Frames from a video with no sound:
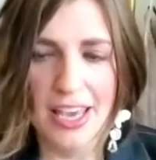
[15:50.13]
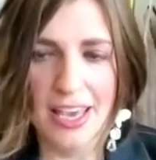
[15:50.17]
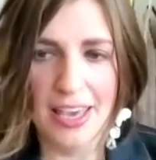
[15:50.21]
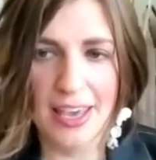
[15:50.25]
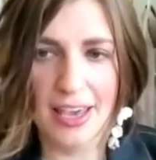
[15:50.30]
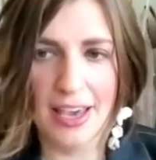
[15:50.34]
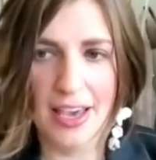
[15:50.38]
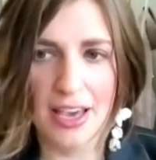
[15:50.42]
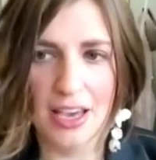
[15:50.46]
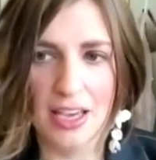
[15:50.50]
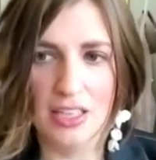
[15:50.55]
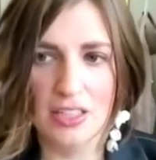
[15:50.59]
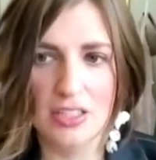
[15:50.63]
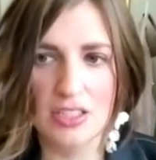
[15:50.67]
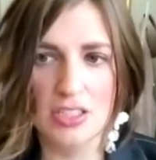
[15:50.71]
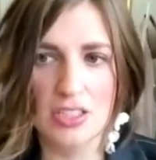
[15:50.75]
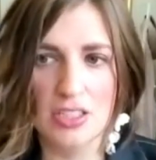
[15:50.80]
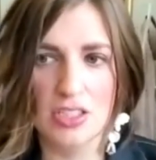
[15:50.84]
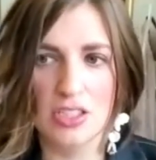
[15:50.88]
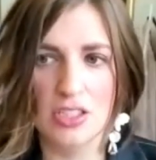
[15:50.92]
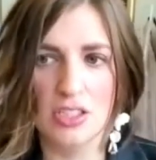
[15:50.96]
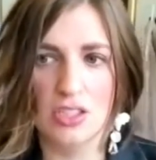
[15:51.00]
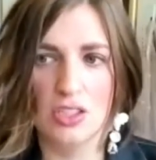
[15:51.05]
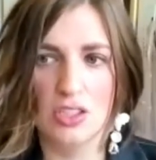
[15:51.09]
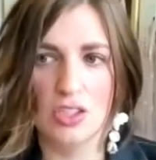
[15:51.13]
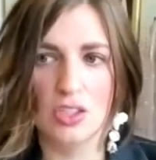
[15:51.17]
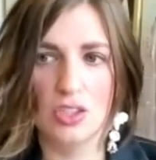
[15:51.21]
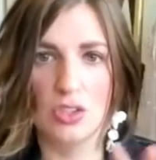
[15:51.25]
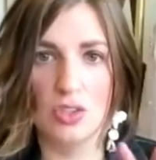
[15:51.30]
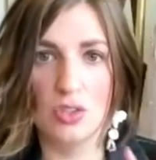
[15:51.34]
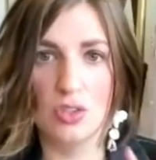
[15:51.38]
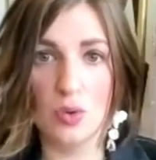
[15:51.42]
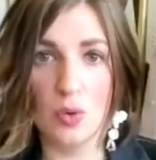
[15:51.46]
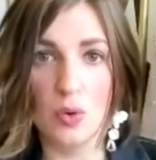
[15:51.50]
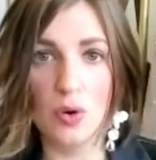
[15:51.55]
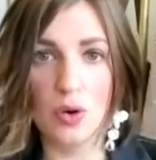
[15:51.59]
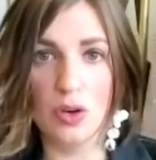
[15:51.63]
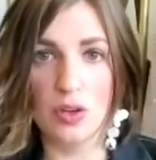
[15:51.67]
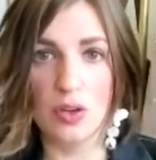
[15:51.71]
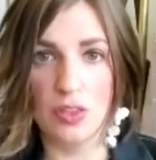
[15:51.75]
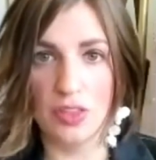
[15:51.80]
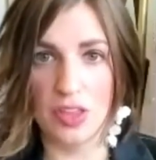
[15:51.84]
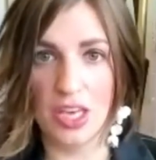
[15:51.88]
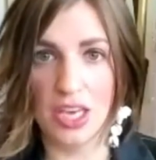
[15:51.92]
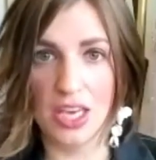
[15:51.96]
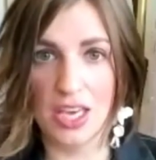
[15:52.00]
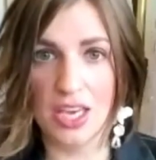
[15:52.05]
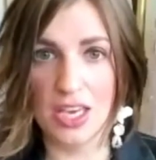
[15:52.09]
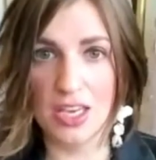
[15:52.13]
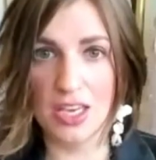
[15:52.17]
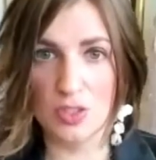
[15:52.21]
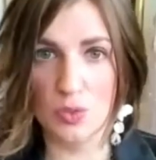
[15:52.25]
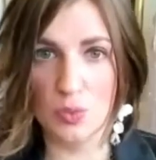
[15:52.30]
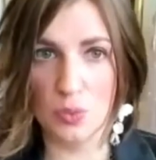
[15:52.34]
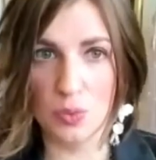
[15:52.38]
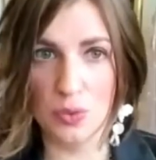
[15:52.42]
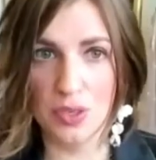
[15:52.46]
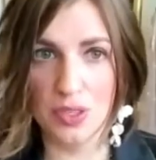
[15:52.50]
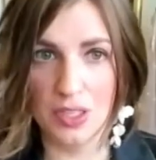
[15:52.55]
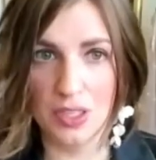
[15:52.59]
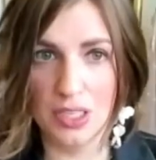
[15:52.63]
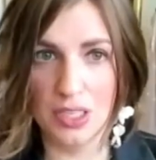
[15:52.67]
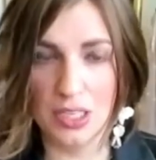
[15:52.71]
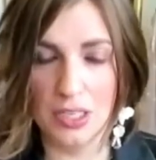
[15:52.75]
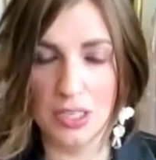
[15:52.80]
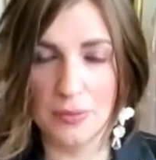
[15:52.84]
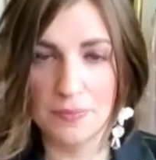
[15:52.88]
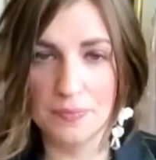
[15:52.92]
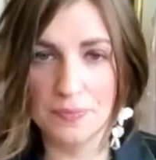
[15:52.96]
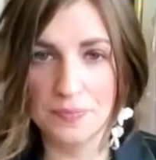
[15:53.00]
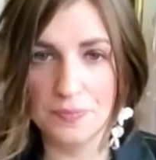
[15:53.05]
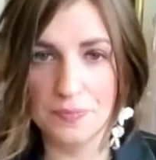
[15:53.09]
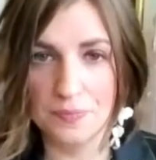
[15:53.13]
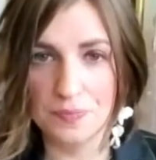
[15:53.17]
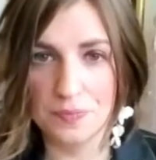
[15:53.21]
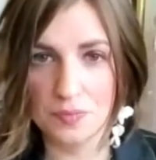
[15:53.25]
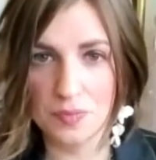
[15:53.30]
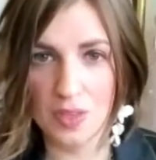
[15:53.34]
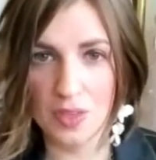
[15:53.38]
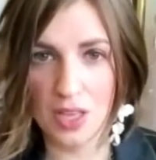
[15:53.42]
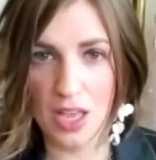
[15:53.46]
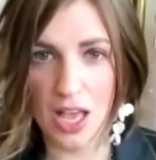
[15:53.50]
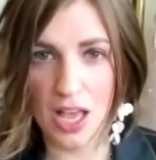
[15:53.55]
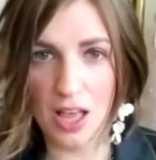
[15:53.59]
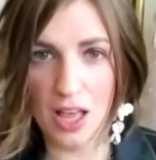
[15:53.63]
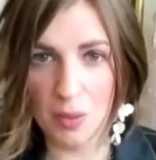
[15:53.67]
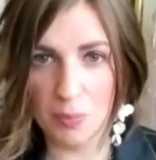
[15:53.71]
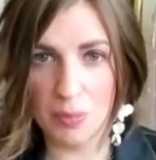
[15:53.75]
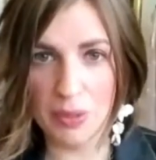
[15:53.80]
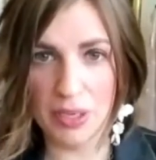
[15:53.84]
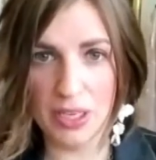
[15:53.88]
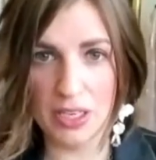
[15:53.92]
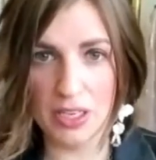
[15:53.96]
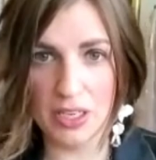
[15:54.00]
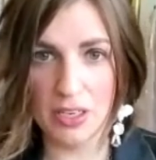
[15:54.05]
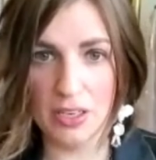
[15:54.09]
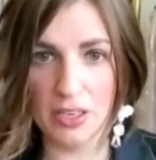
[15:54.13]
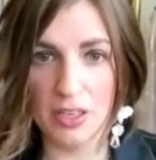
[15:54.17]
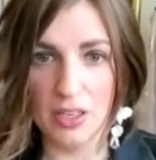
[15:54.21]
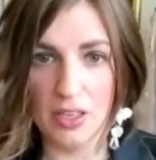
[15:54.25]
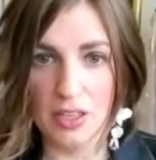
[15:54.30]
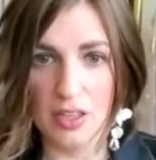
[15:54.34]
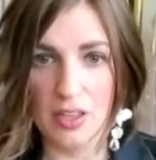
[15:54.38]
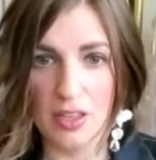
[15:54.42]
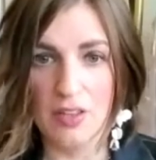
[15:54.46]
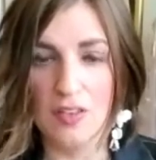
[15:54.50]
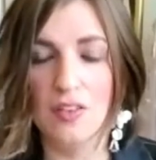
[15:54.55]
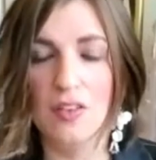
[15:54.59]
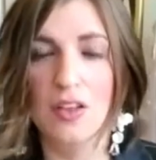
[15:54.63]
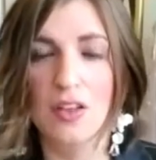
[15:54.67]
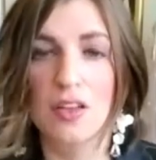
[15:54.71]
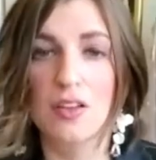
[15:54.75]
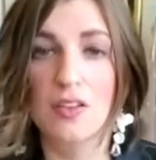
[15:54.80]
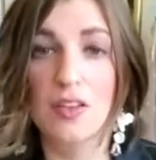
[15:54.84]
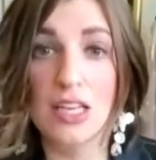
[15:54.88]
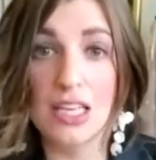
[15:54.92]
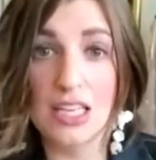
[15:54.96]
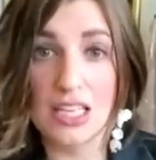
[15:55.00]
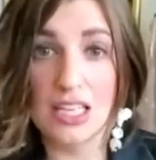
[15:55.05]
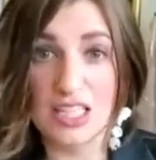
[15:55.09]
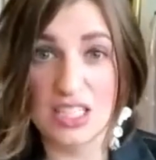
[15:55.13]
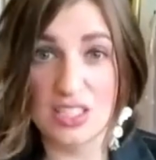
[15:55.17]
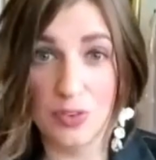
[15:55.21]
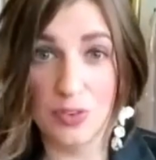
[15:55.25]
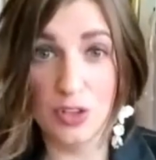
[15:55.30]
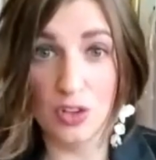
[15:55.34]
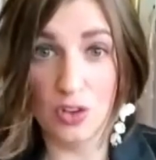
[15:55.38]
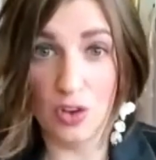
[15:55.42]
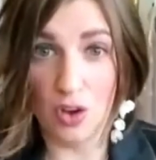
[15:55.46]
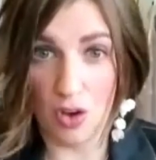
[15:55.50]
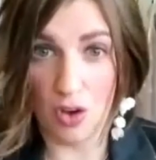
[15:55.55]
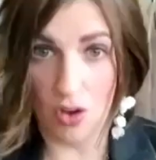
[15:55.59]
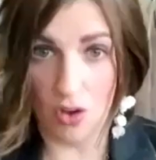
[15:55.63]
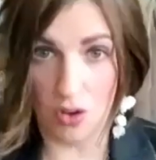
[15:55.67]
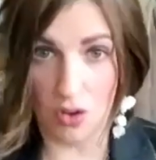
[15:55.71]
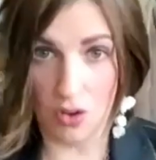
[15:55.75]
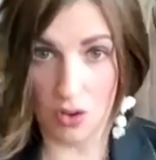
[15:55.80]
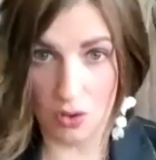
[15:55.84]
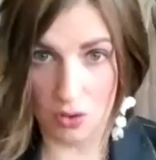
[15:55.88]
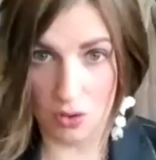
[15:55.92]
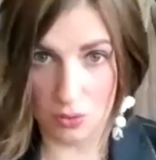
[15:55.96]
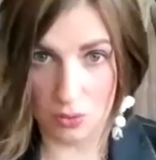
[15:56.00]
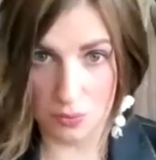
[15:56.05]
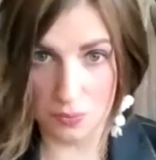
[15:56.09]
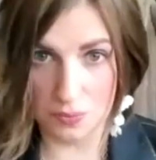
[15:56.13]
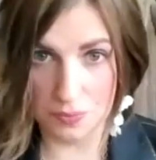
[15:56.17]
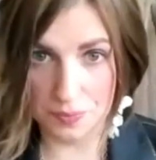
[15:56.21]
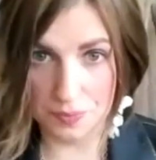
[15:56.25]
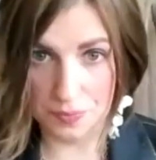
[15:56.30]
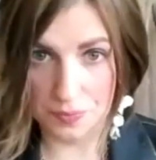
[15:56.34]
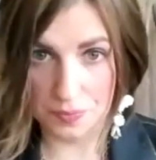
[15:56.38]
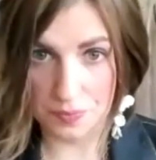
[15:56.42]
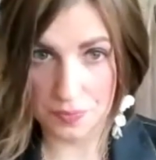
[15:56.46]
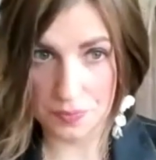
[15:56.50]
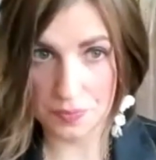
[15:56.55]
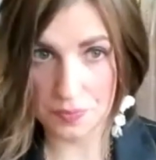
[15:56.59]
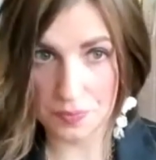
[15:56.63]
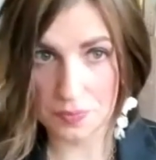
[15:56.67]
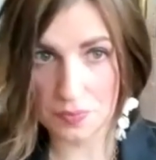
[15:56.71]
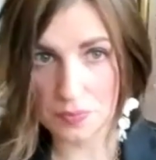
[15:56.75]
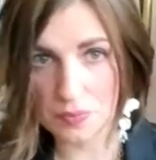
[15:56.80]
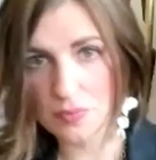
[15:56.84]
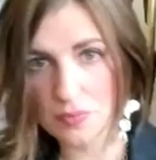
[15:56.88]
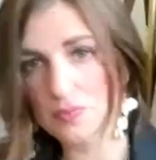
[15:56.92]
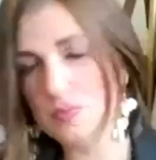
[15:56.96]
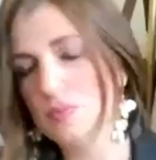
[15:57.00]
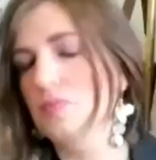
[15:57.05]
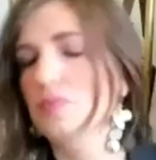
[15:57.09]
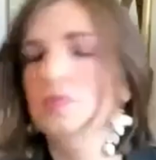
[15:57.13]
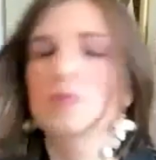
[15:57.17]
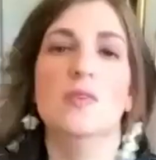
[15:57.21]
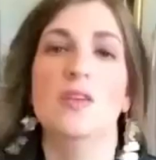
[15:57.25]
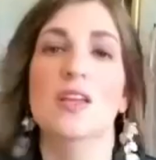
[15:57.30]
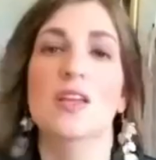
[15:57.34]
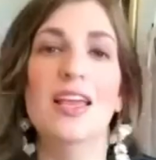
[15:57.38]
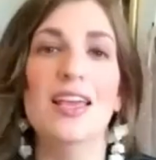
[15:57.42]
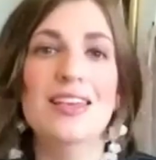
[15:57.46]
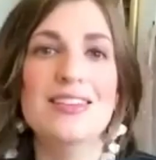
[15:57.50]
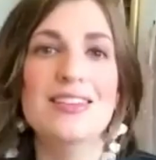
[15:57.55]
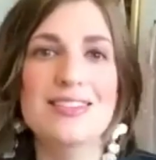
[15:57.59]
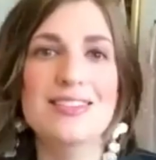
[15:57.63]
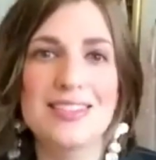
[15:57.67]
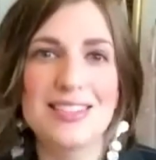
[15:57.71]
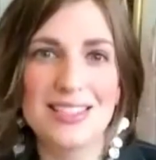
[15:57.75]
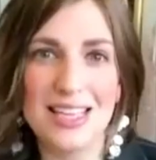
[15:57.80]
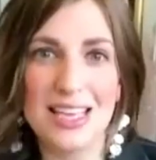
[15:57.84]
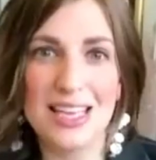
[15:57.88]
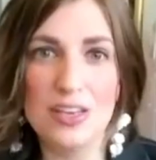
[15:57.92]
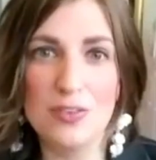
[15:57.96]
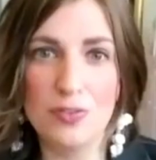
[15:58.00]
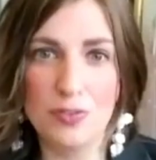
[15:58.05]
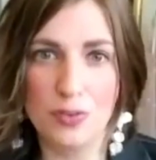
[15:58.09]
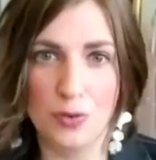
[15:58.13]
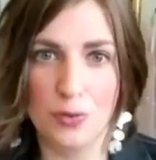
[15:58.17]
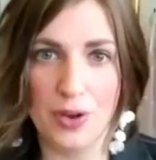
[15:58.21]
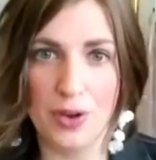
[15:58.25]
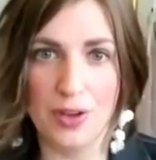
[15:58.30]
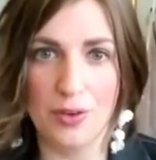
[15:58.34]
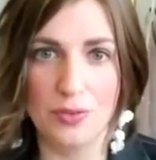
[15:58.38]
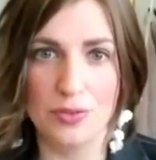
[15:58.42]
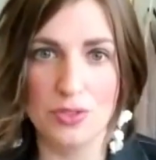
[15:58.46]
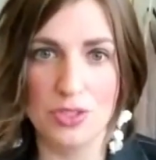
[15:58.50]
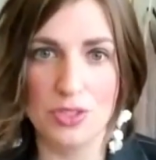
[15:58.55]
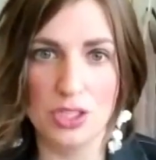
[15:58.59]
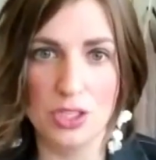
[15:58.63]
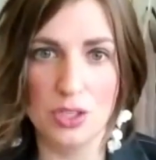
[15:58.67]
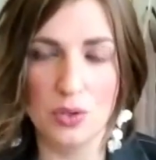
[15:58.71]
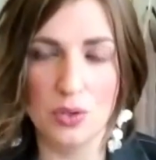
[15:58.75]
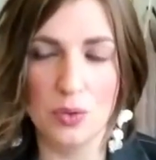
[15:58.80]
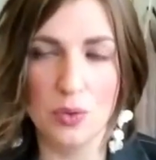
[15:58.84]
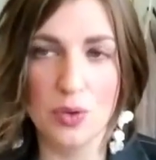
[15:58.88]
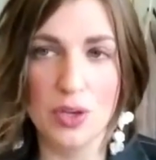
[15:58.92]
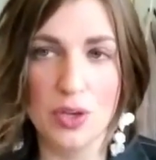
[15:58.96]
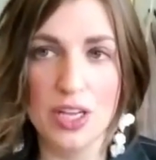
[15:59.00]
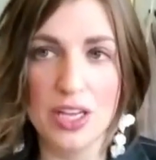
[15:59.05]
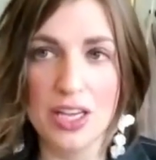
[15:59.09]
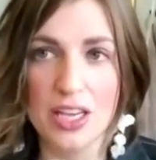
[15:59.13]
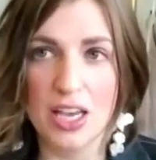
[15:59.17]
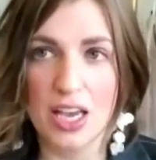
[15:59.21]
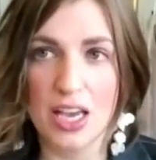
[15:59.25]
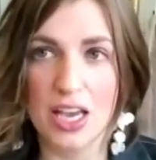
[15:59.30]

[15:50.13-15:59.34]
And your thing is really helping ladies feel calm and safe around you.